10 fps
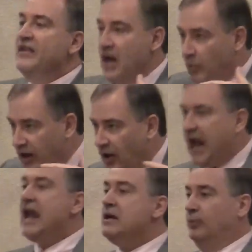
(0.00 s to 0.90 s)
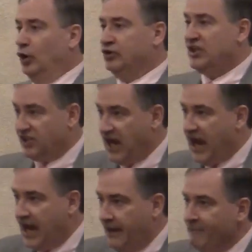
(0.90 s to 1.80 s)
that we're able to
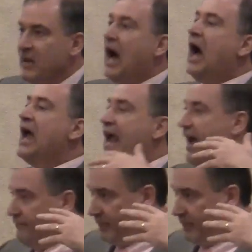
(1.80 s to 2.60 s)
say, I have